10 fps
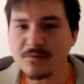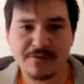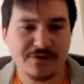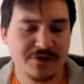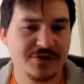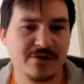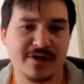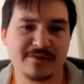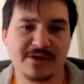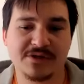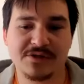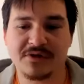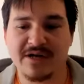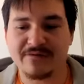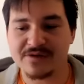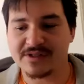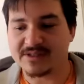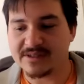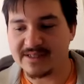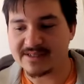of just doing as much as you can for
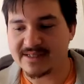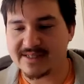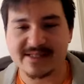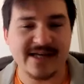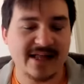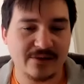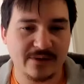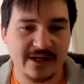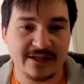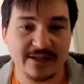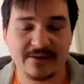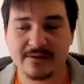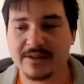60 days, because that's exactly what I did